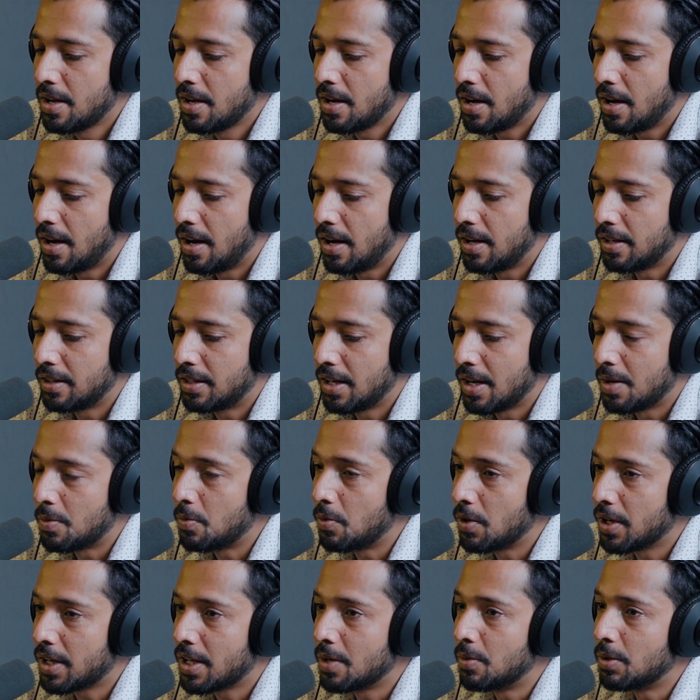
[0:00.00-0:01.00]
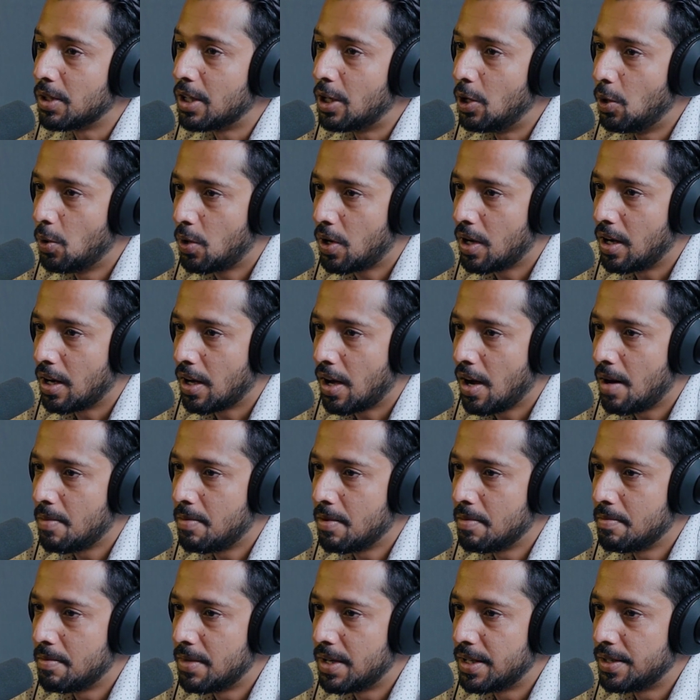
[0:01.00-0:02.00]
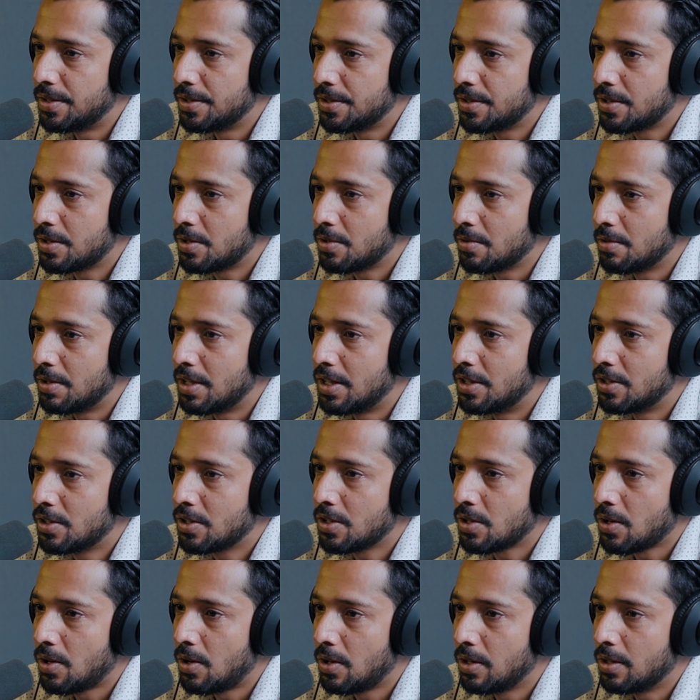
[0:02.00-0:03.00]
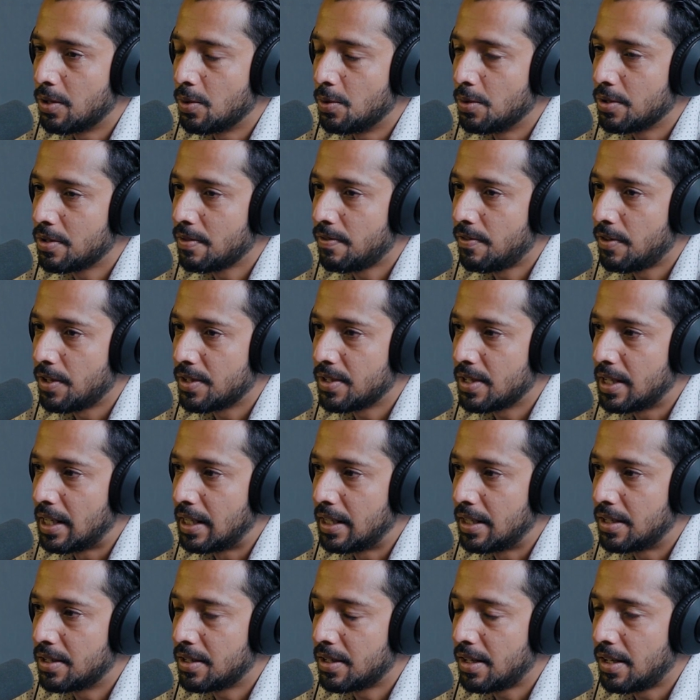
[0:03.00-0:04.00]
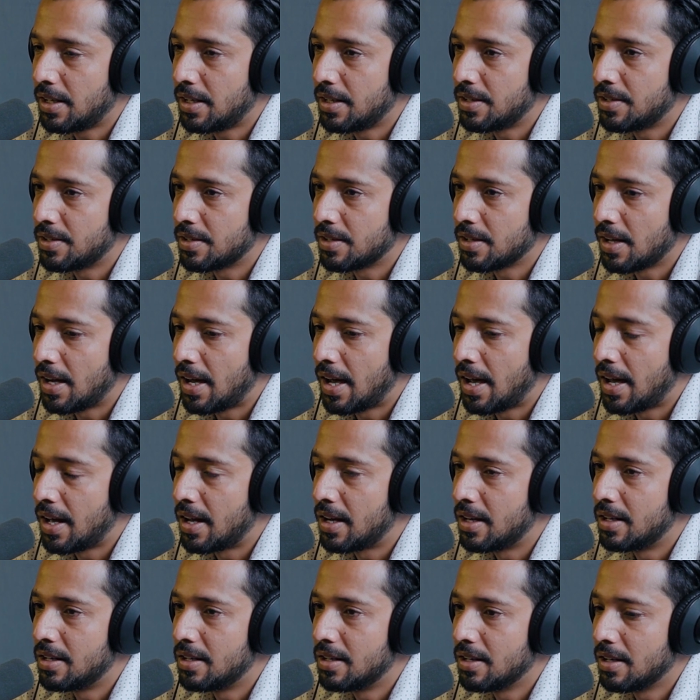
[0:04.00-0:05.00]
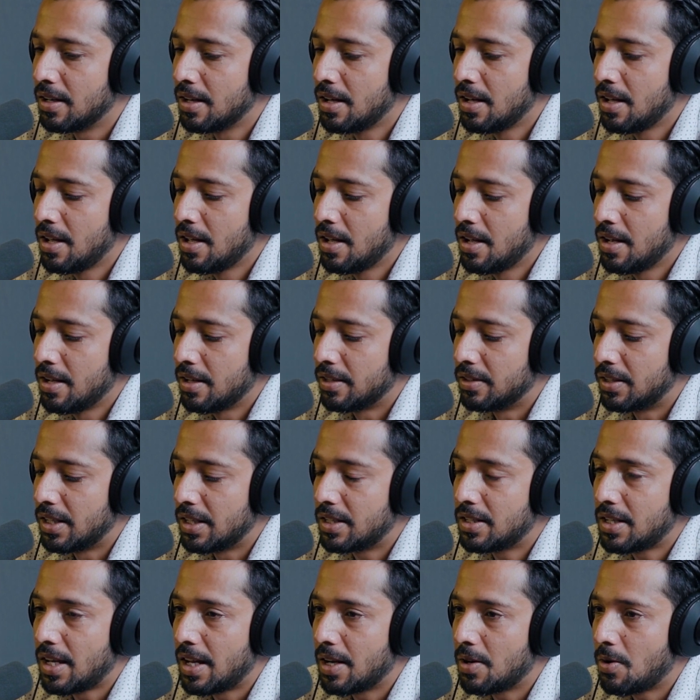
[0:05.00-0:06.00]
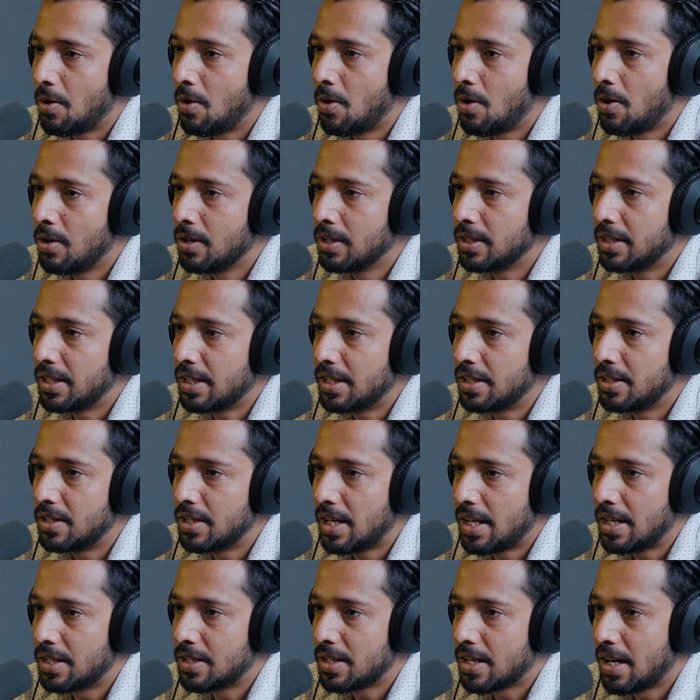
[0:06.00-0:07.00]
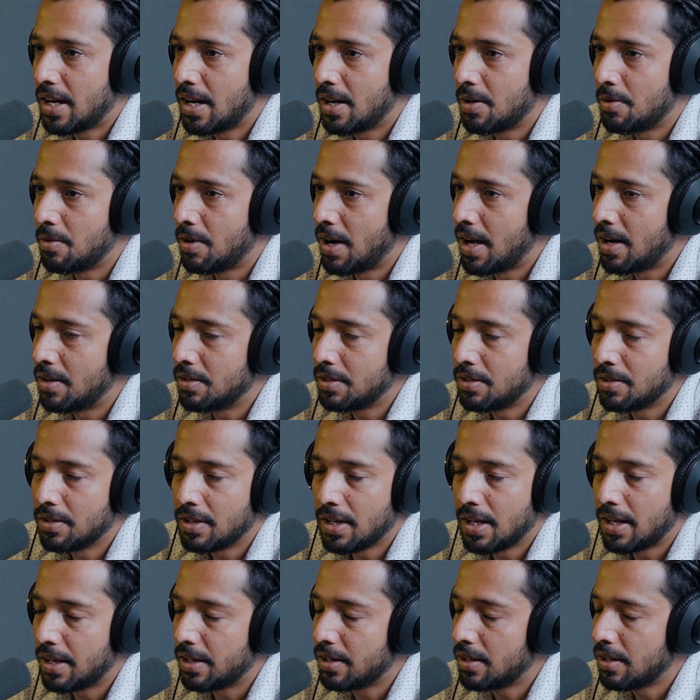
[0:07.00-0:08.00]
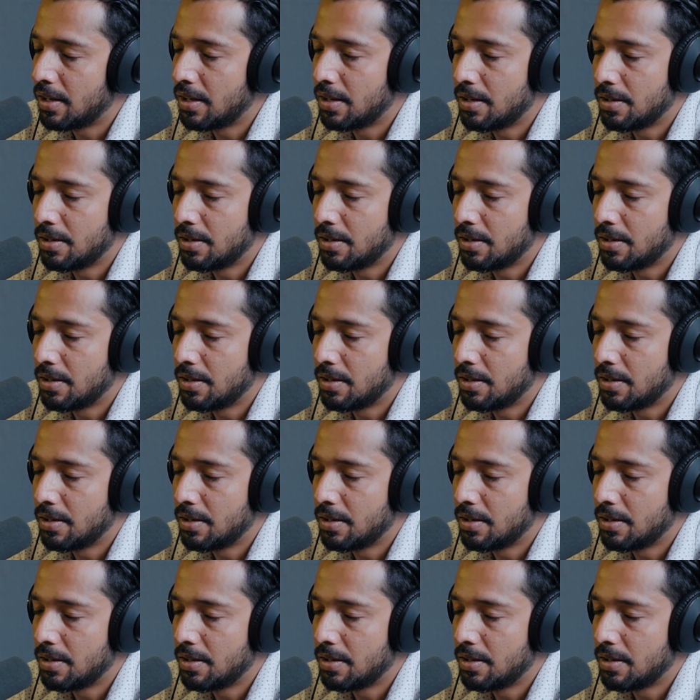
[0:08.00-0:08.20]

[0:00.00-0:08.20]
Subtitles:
they are working with the local governments to install those facilities. And they take all the data around, you know, like